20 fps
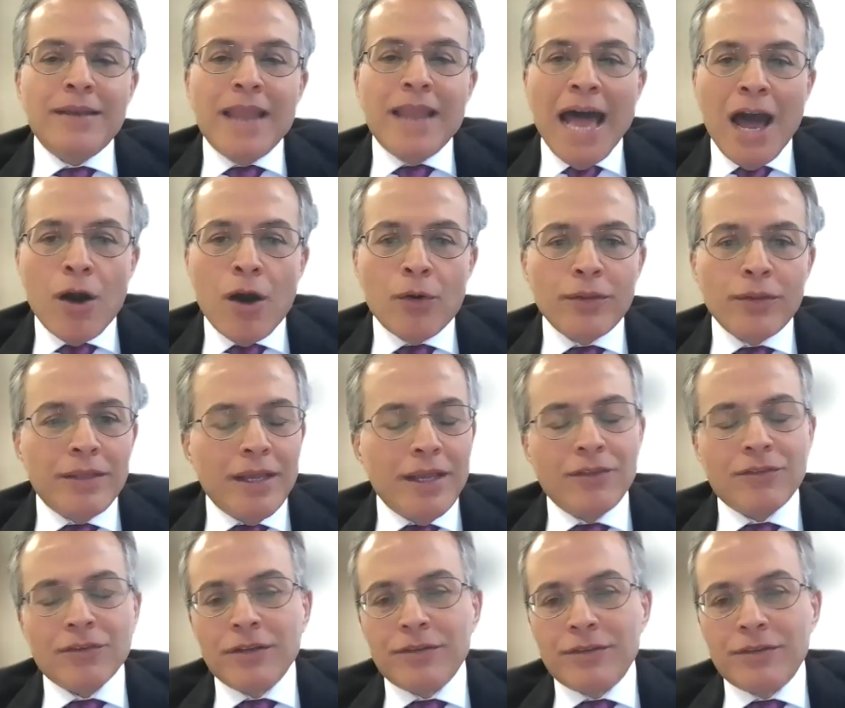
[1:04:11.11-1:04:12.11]

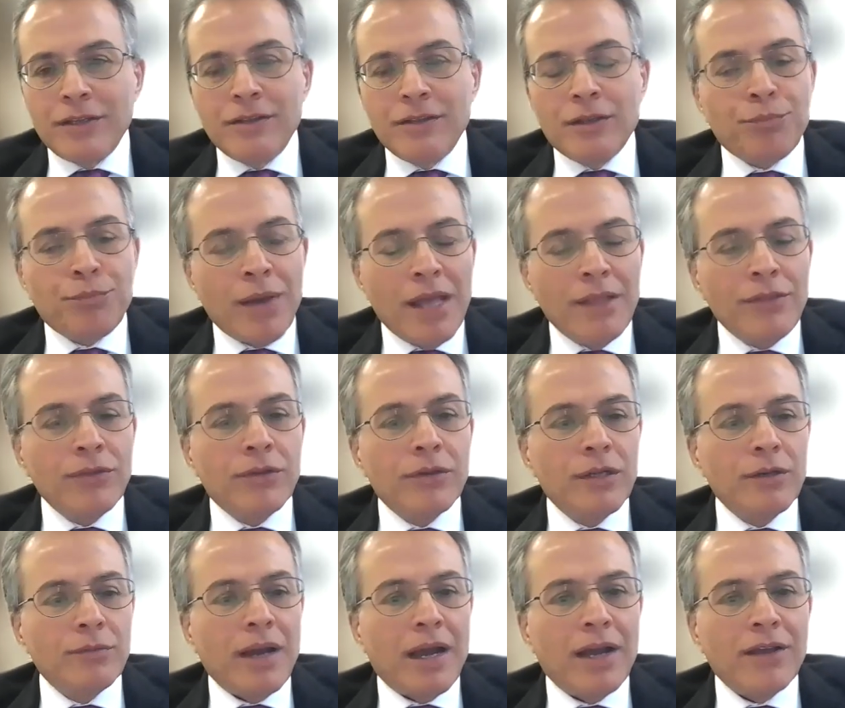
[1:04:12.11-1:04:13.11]
Nowadays, I think the
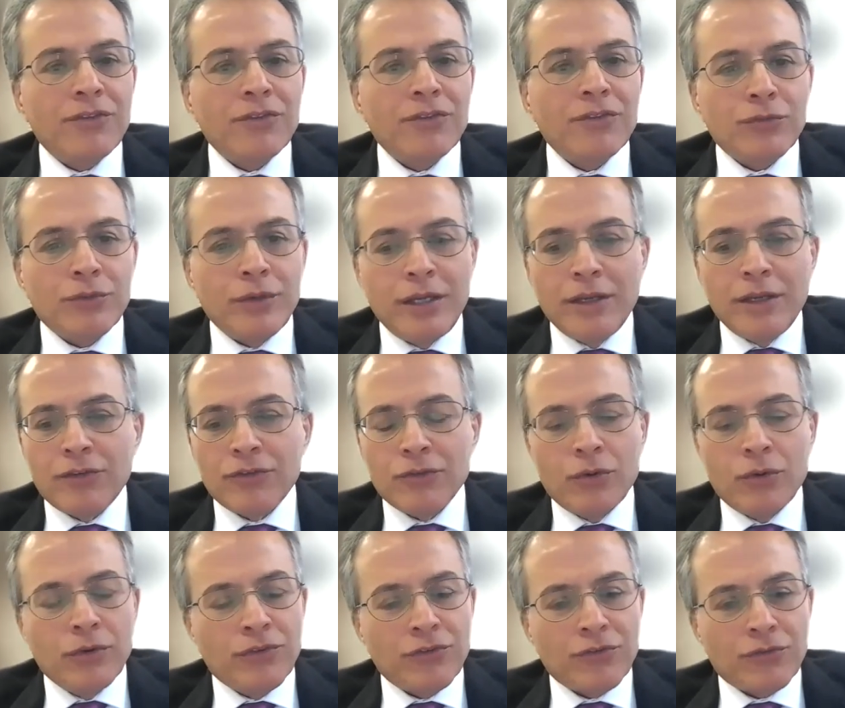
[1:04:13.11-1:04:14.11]
pendulum has swung
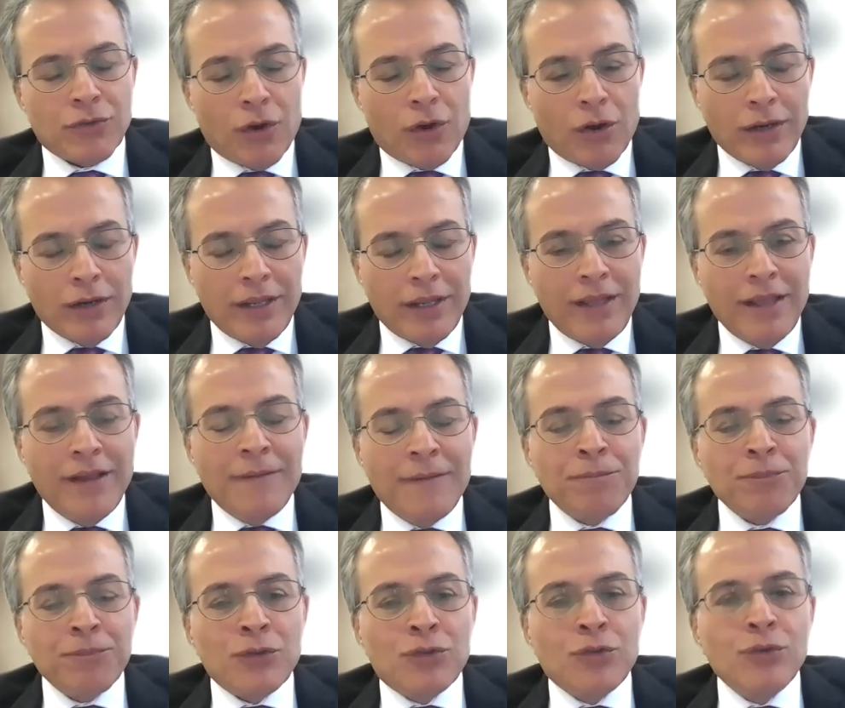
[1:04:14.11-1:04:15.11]
so strongly